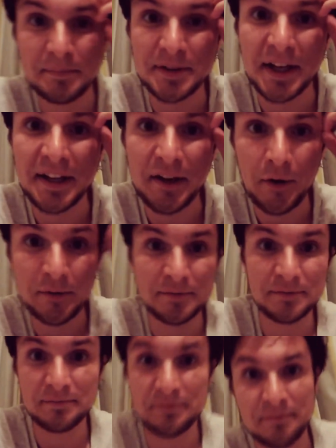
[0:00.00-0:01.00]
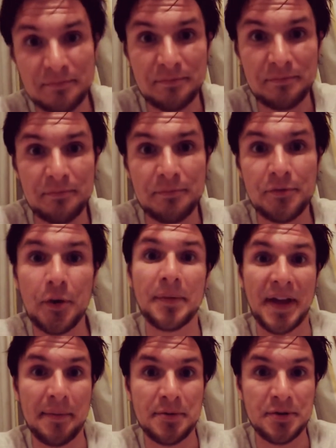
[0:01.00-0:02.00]
signing on from
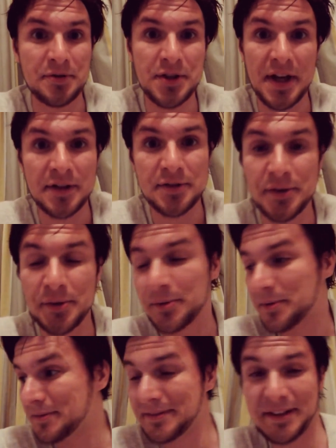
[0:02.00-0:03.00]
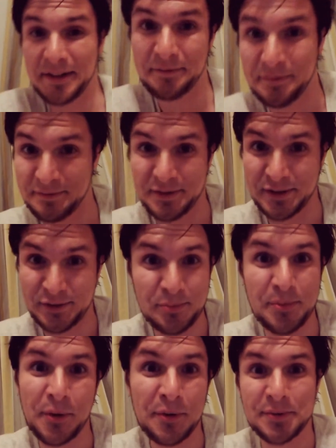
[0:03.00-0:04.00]
the captain's chair, so it's just
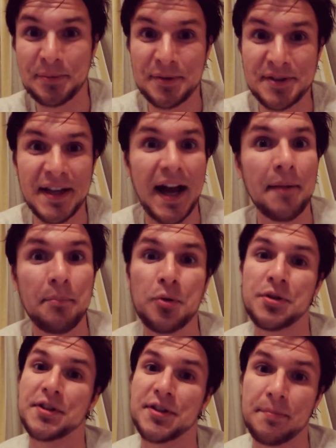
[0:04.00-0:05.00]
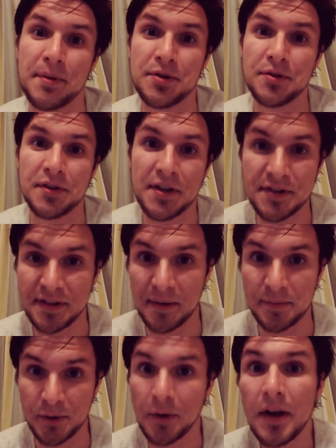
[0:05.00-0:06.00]
super awesome to see. I posted some pictures on
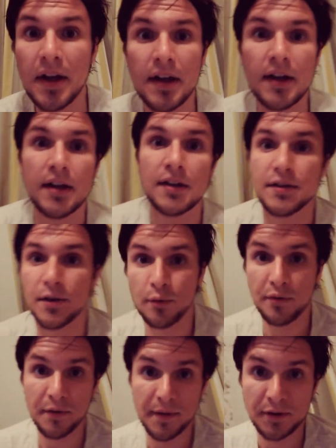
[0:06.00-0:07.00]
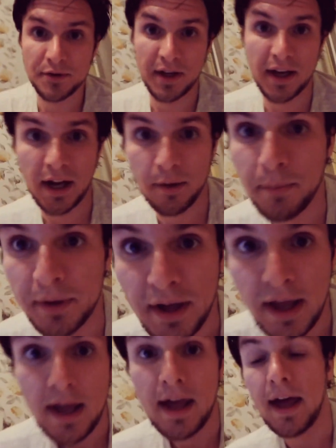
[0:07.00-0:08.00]
Instagram, so feel free to check it out.
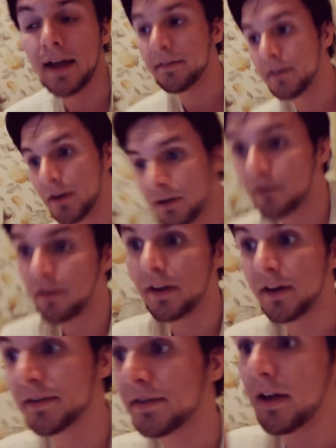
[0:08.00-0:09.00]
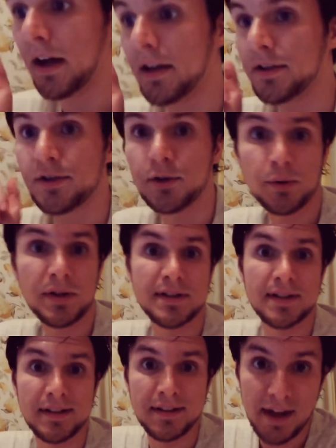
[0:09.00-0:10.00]
And another thing is, I just
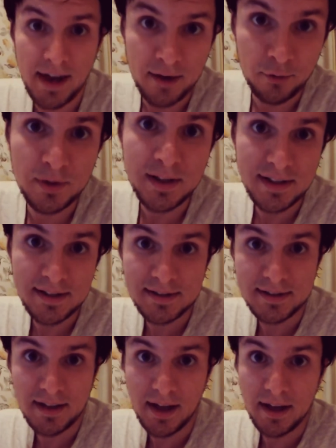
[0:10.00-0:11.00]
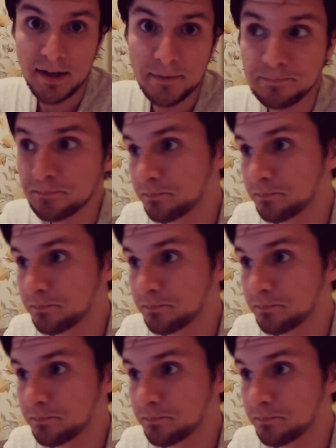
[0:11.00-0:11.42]
noticed they released a